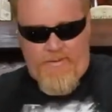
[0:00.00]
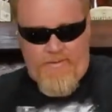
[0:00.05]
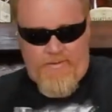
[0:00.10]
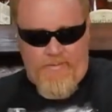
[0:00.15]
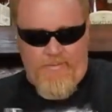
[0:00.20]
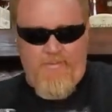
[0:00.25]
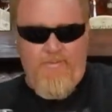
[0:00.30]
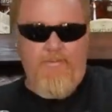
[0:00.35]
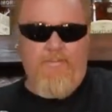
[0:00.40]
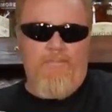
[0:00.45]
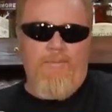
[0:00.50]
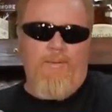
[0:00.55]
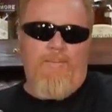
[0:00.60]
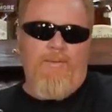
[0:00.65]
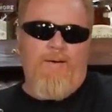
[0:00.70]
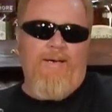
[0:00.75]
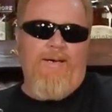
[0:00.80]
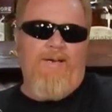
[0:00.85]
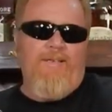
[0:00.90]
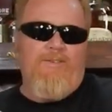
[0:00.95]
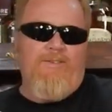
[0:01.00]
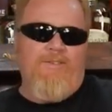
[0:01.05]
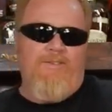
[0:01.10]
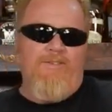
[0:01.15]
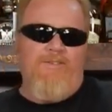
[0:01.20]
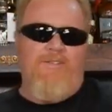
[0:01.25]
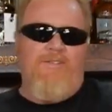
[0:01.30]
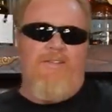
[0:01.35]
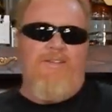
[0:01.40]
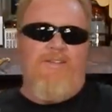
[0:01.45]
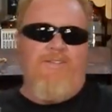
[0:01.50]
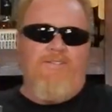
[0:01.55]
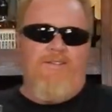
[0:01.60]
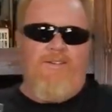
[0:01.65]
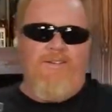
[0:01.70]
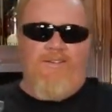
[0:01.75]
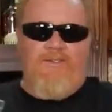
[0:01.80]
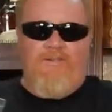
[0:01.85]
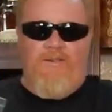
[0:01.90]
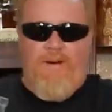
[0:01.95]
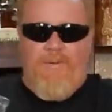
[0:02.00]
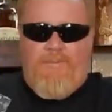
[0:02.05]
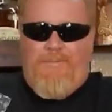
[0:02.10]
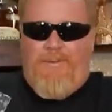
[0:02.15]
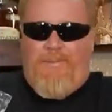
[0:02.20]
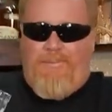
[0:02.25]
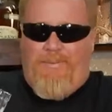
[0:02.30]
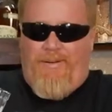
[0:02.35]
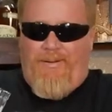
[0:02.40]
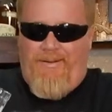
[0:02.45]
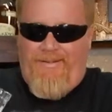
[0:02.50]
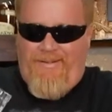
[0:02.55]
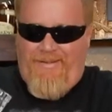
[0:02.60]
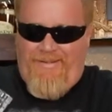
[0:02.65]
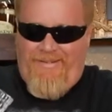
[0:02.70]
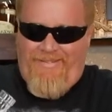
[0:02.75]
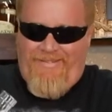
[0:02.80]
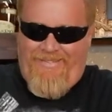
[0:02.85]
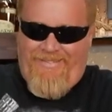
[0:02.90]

to make my hands all slick so I can drop something.